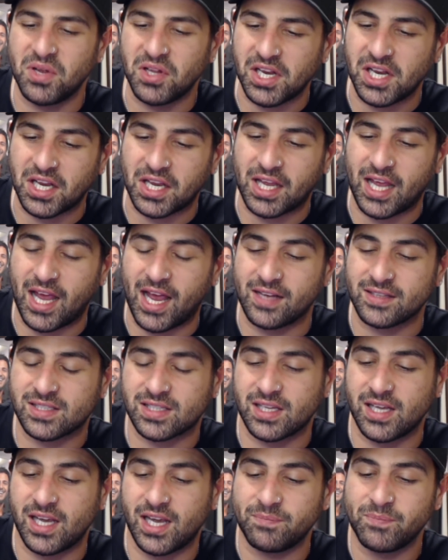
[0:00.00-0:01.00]
accounts
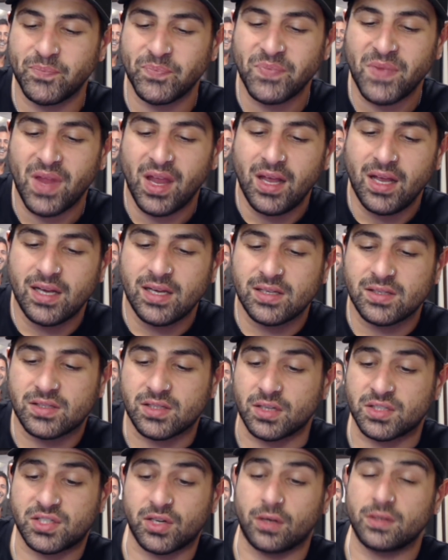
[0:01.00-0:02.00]
there.
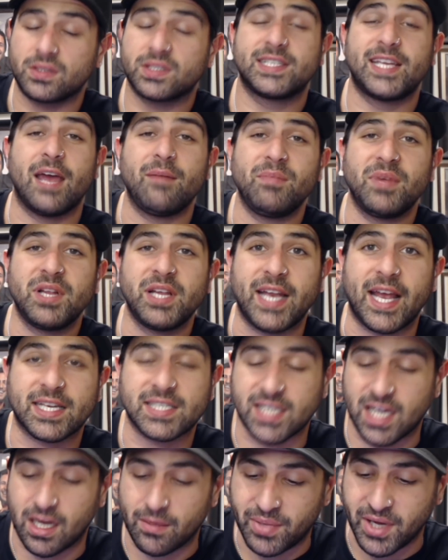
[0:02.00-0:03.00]
So 10 million
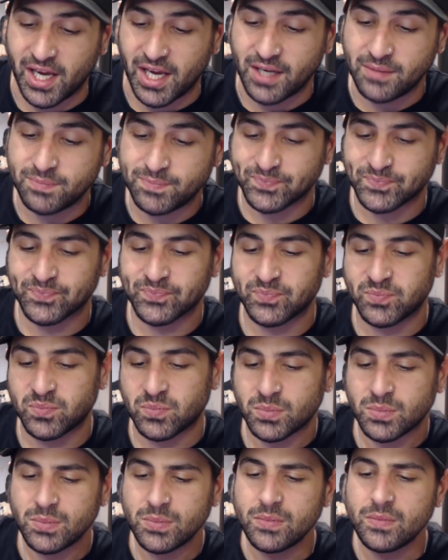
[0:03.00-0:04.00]
XRP.
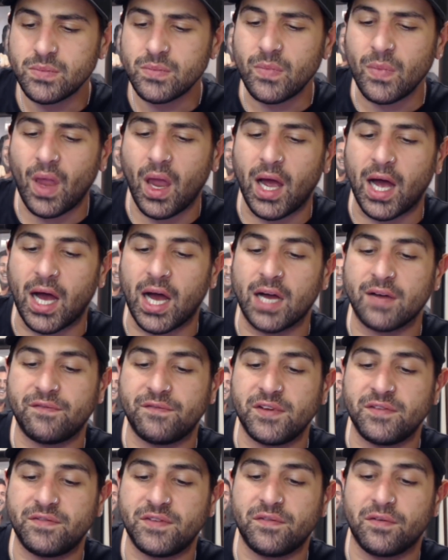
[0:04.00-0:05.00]

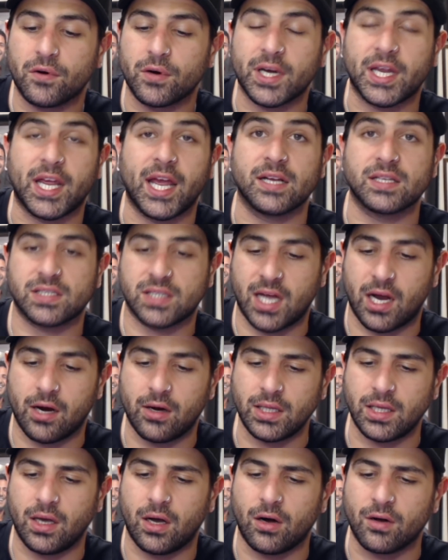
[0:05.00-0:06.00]
54 accounts
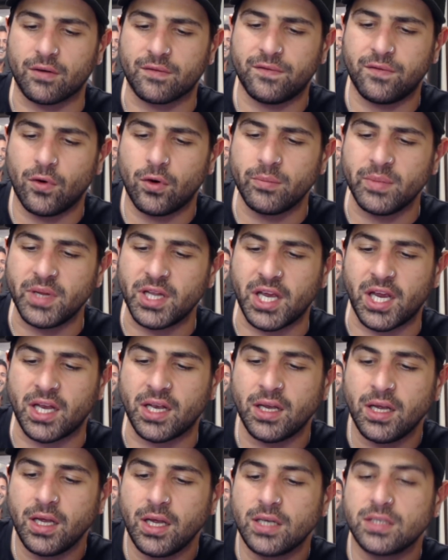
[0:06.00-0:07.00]
currently hold 4
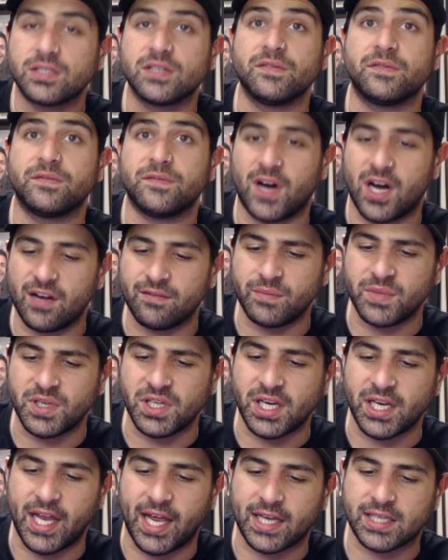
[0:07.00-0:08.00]
million to 5
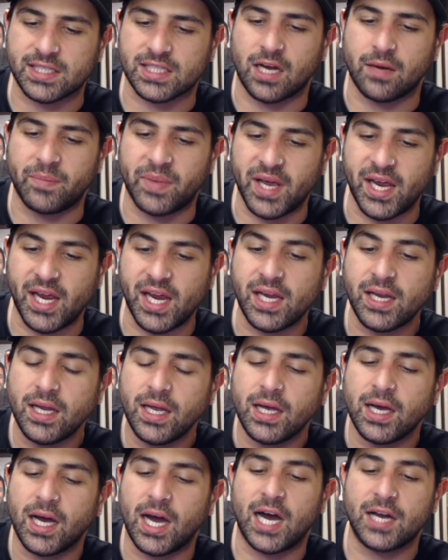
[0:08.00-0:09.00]
million XRP.
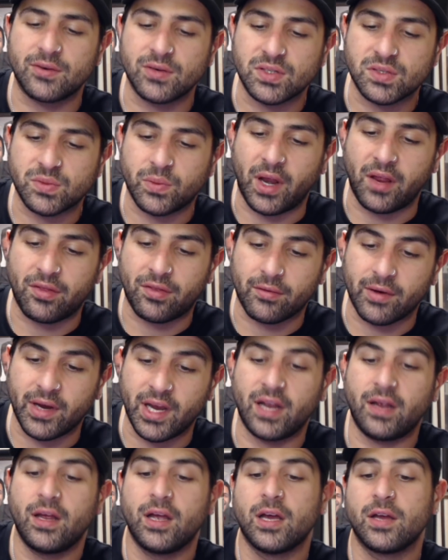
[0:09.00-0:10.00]

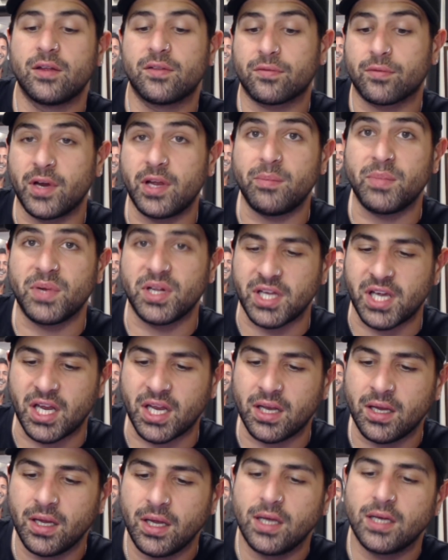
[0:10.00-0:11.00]
123, 3
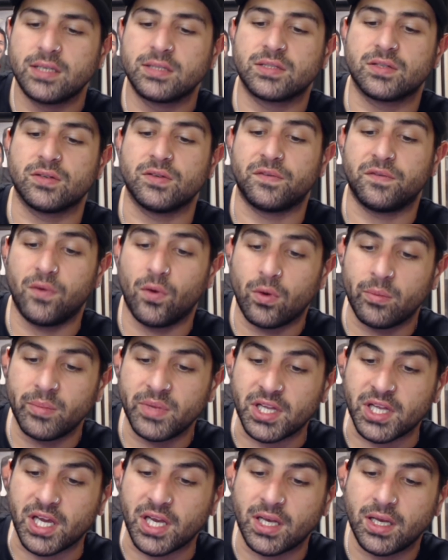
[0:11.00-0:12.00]
million to 4
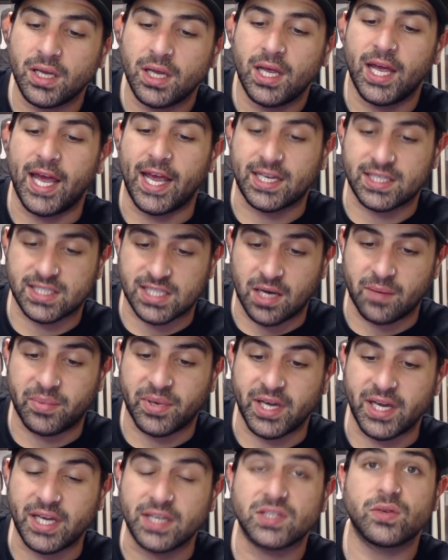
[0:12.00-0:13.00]
million
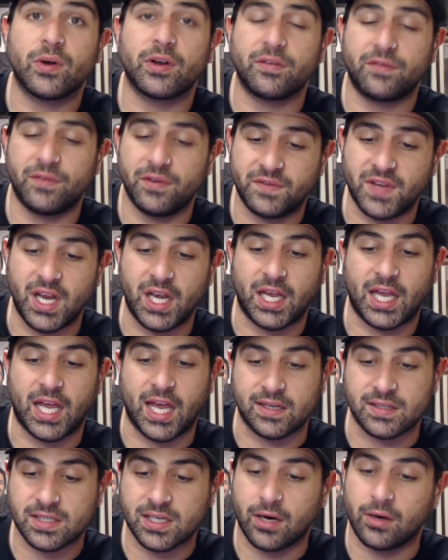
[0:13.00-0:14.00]
XRP. 215
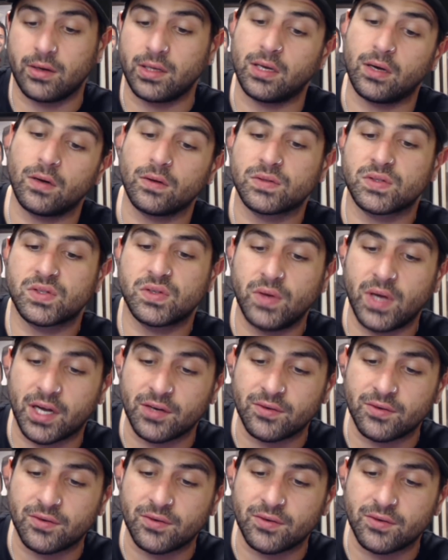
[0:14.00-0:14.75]
accounts currently hold 2